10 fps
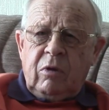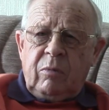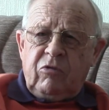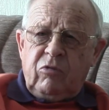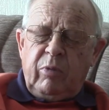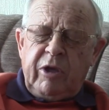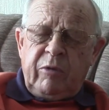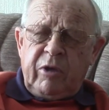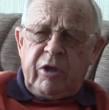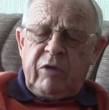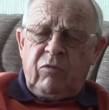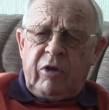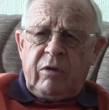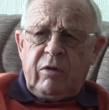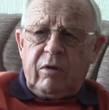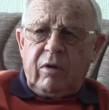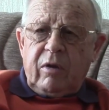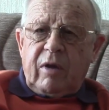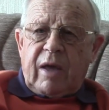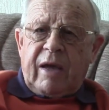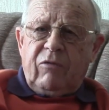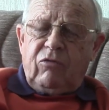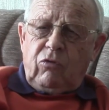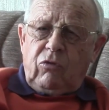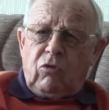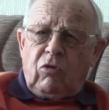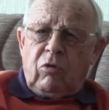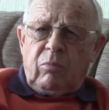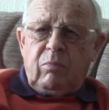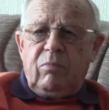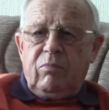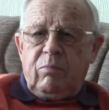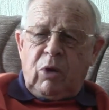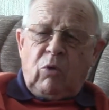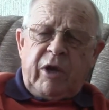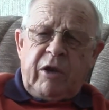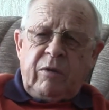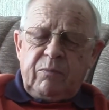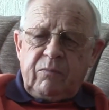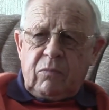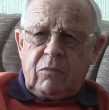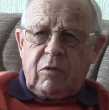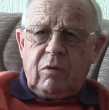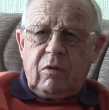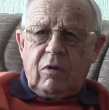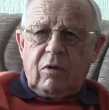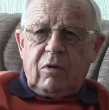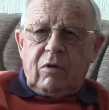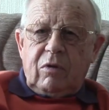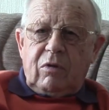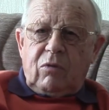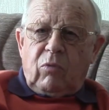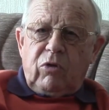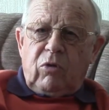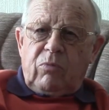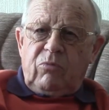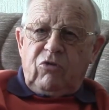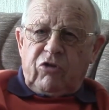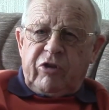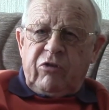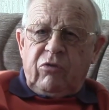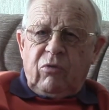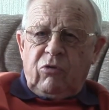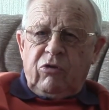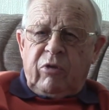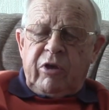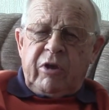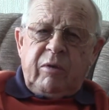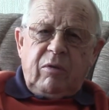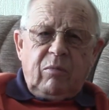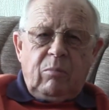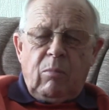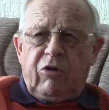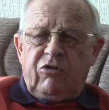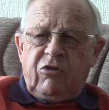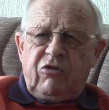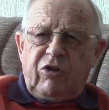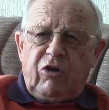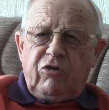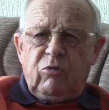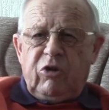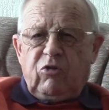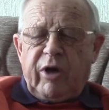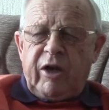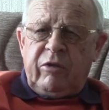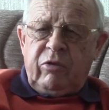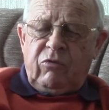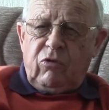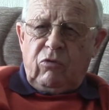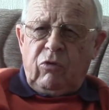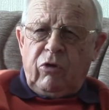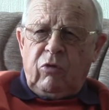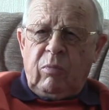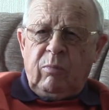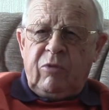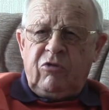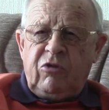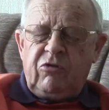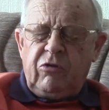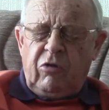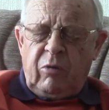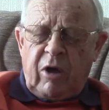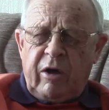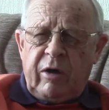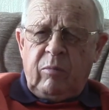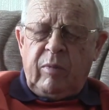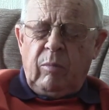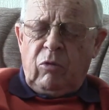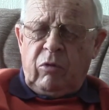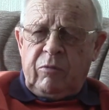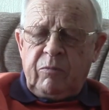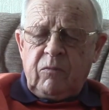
This would be in the evening. Our front door blew in. We all shot in under the Morrison shelter which we had in the front room, my sister and I and my mother,